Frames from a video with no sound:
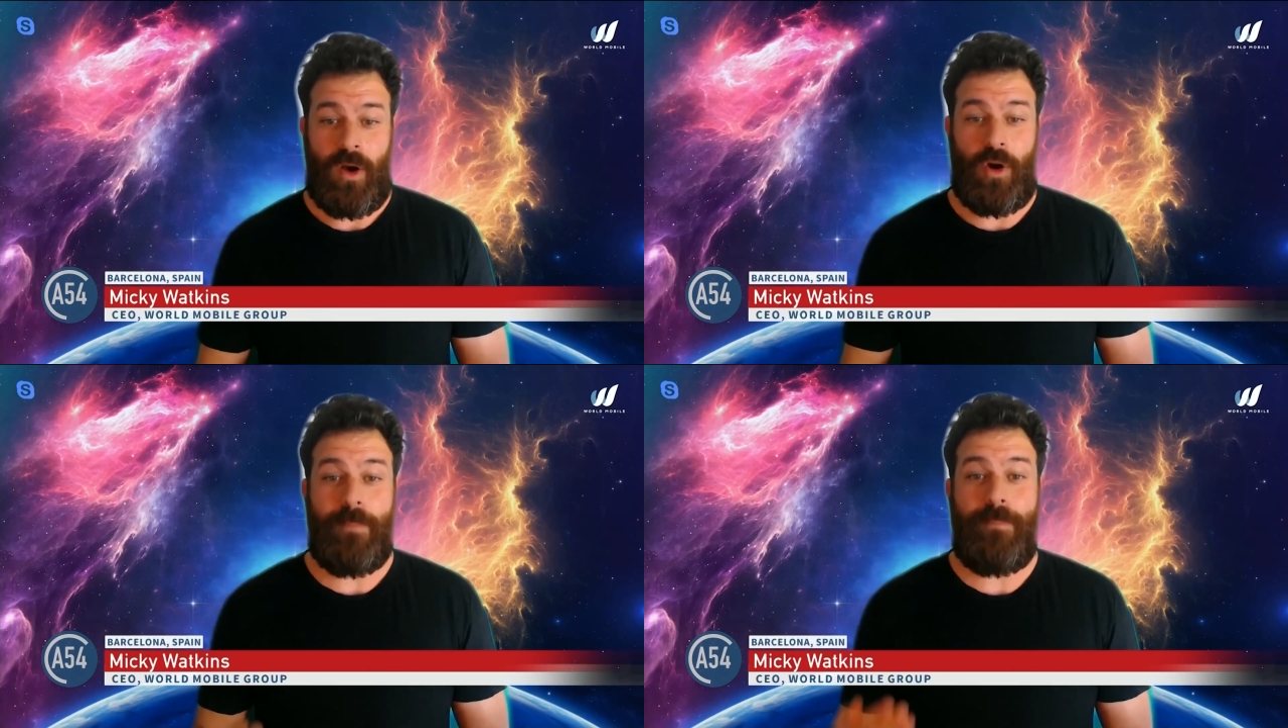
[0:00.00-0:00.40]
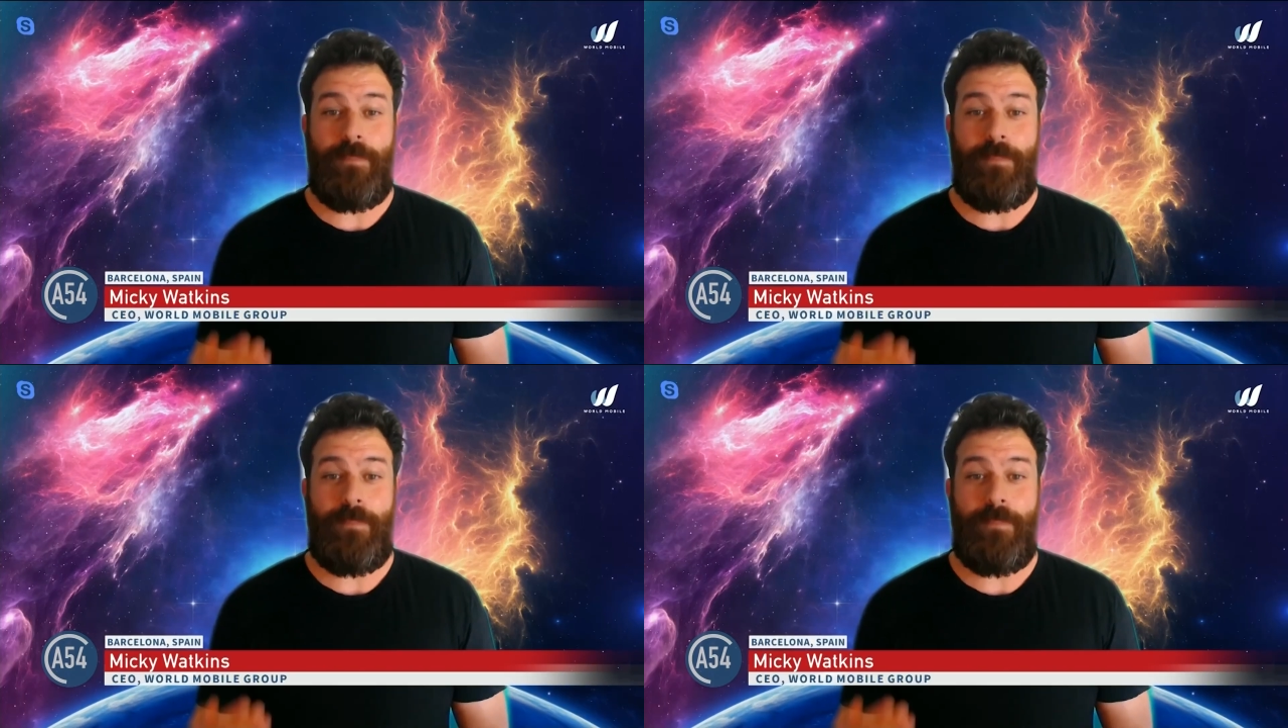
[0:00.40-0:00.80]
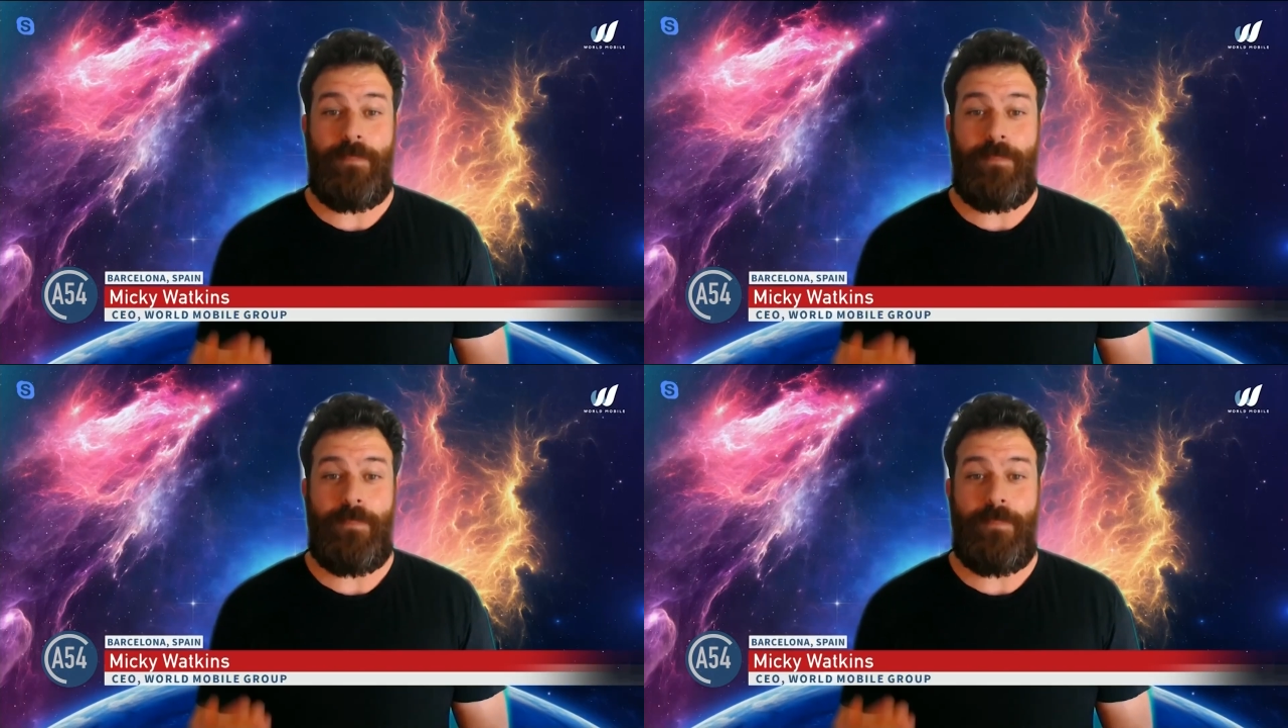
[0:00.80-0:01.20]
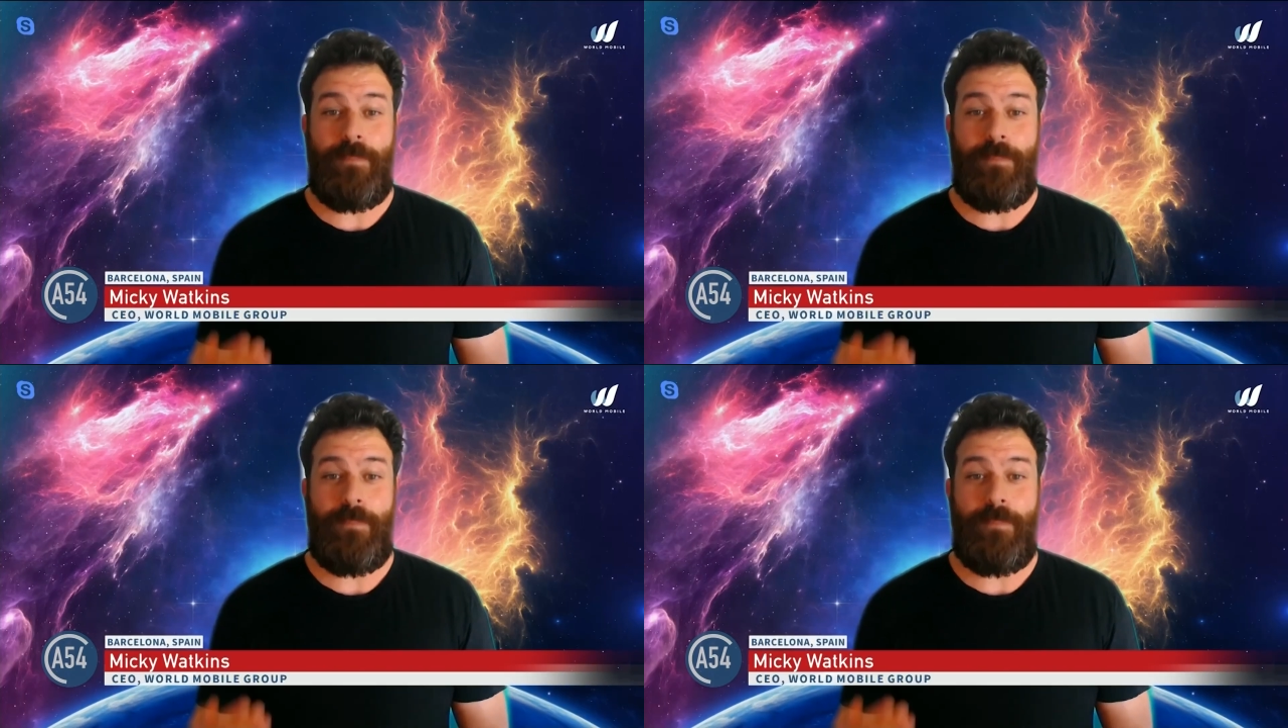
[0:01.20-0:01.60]
on a
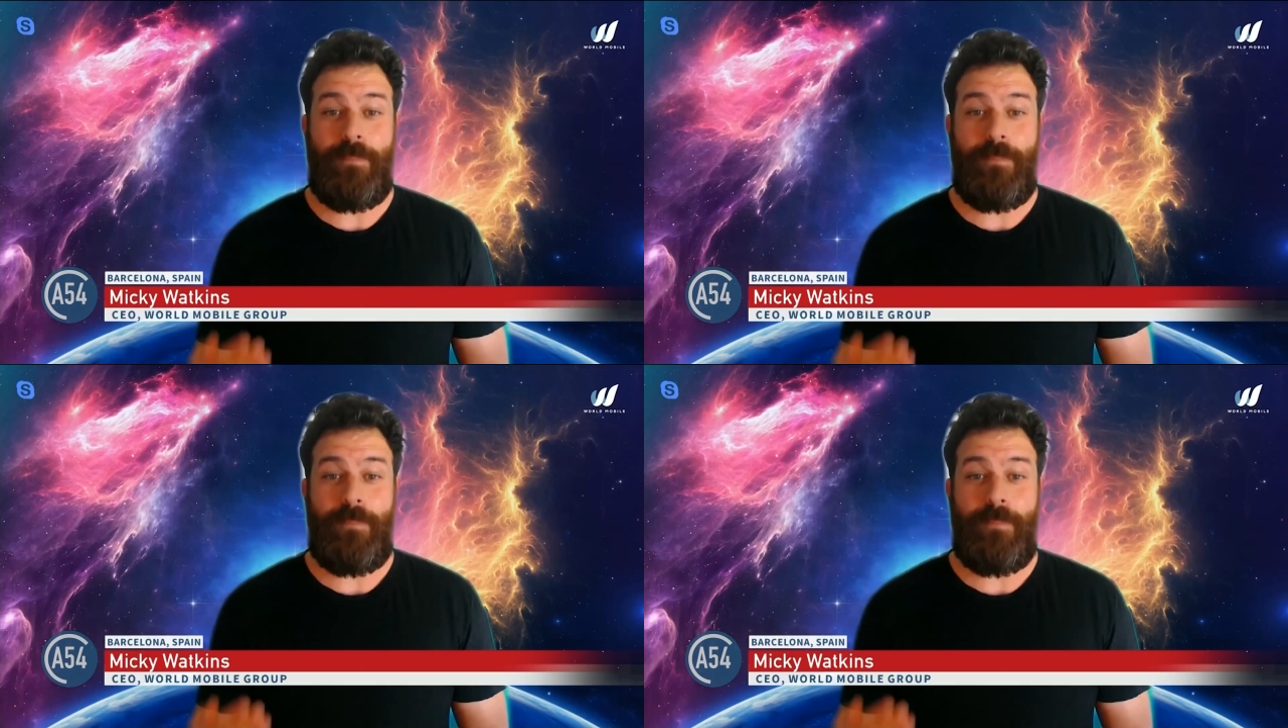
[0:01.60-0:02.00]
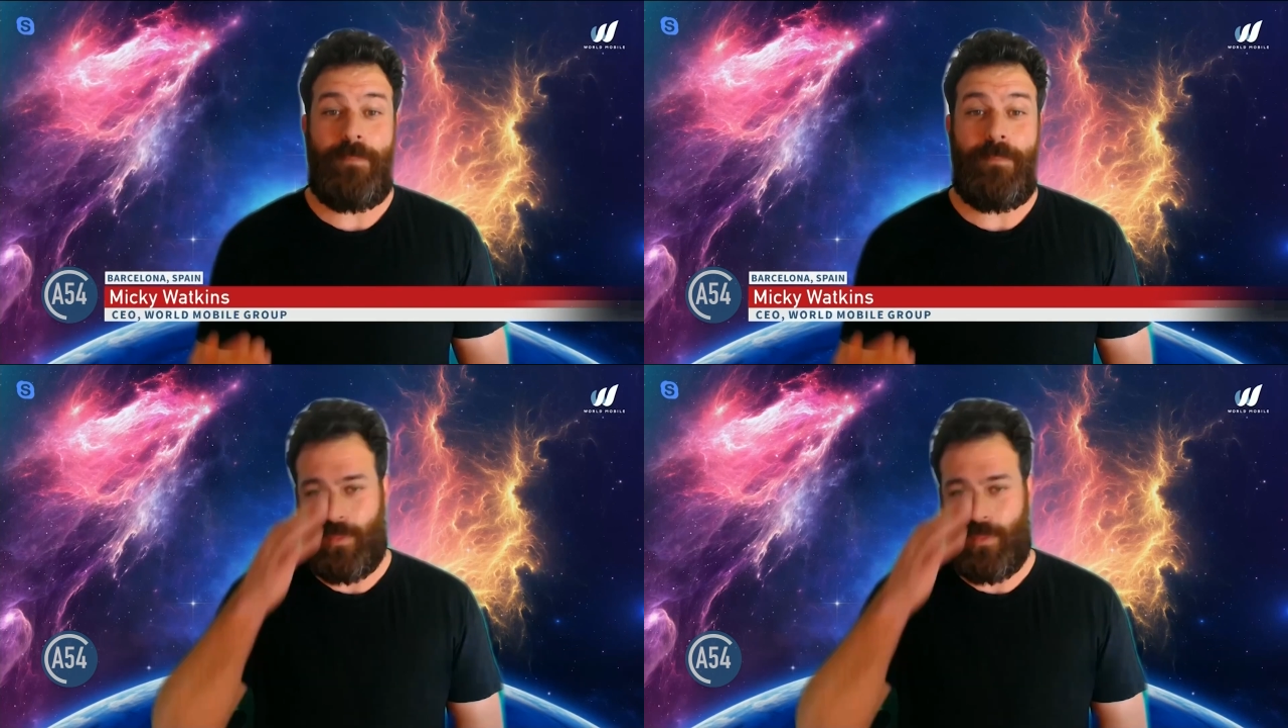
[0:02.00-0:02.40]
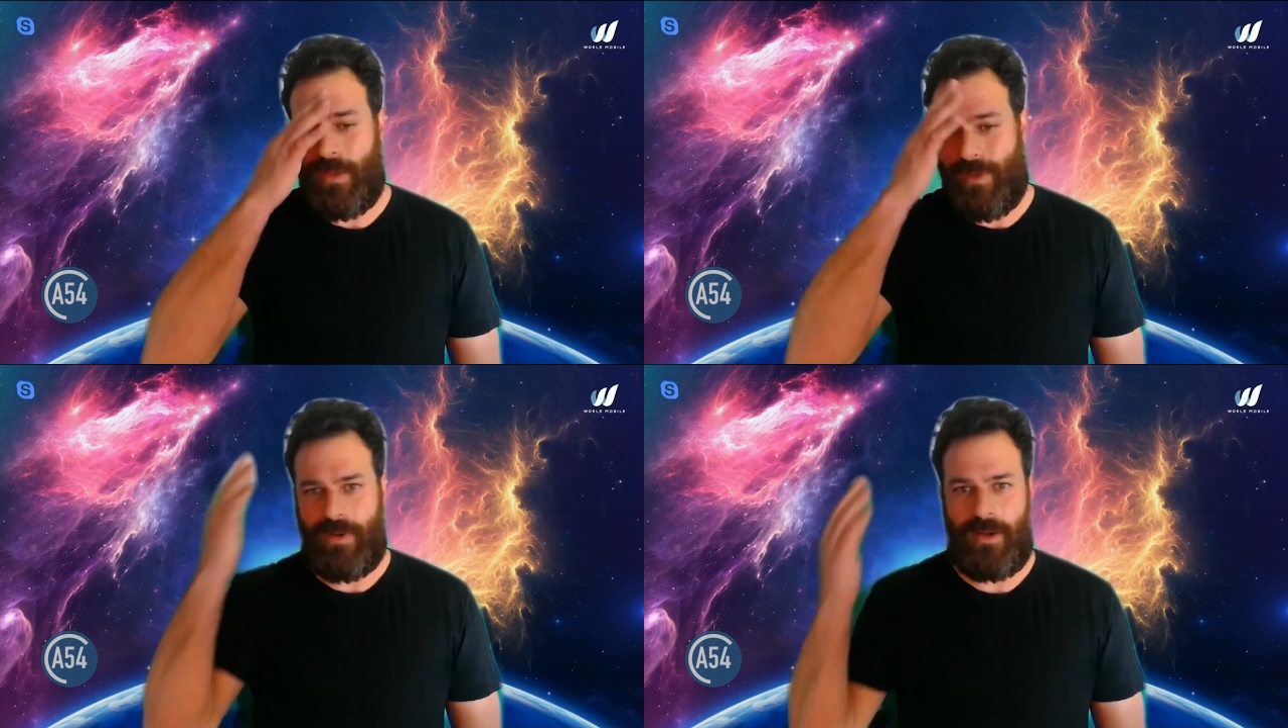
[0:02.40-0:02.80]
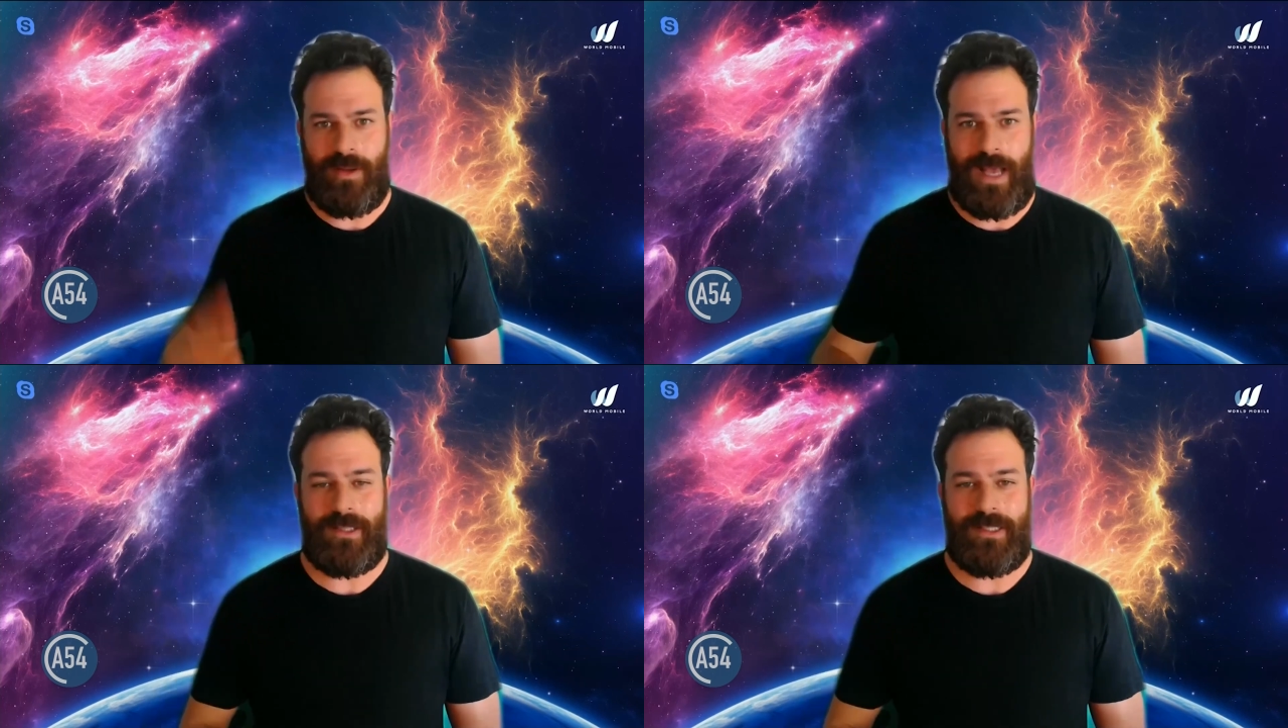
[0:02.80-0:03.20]
better foundation of privacy
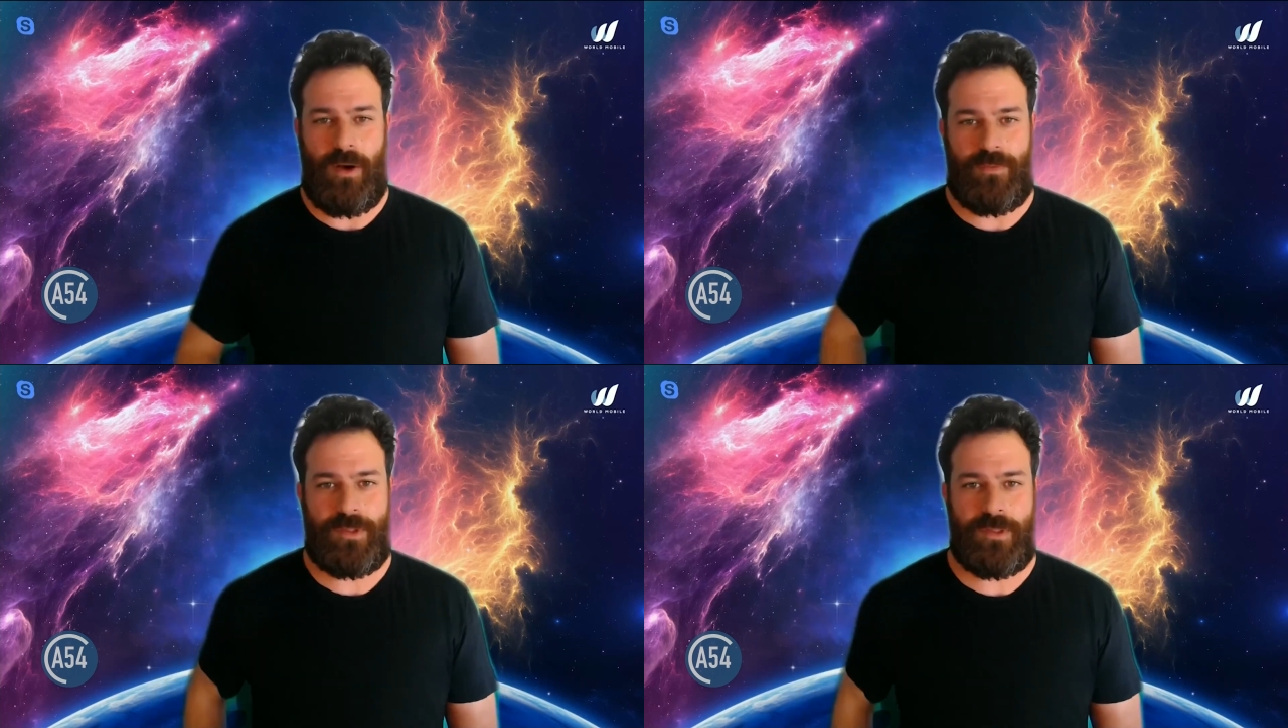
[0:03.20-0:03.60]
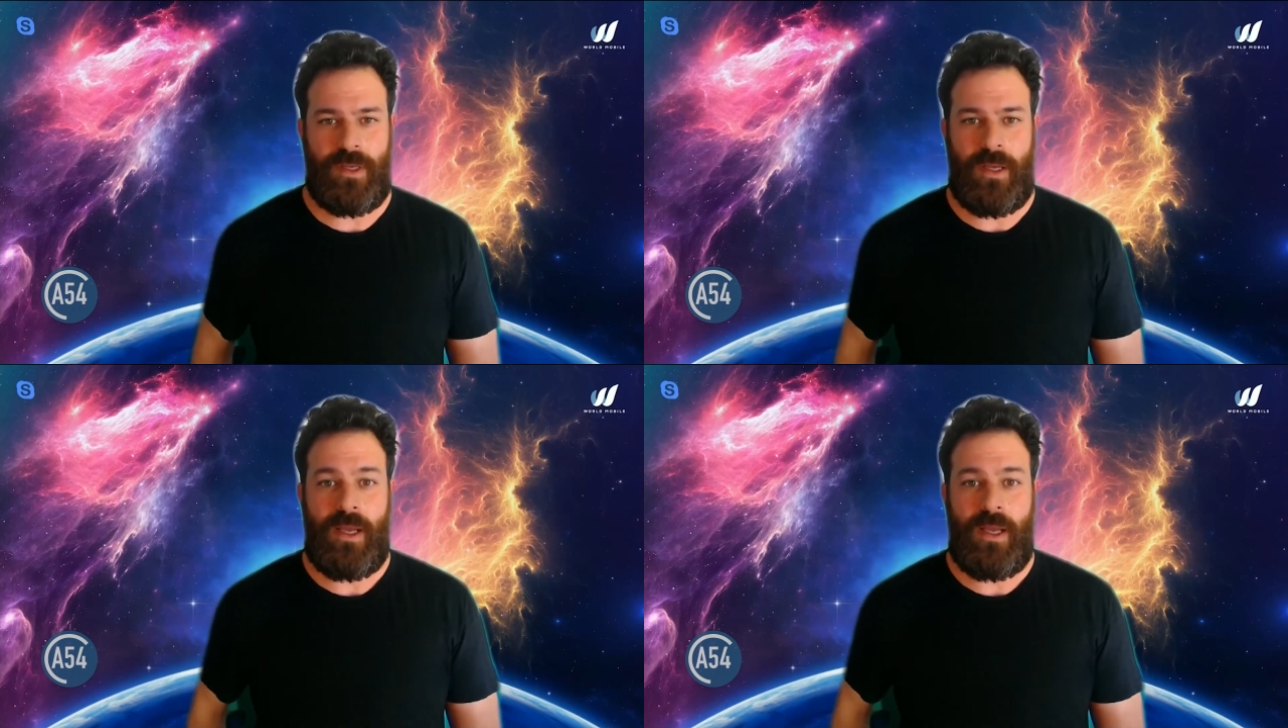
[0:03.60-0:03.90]
than we've ever had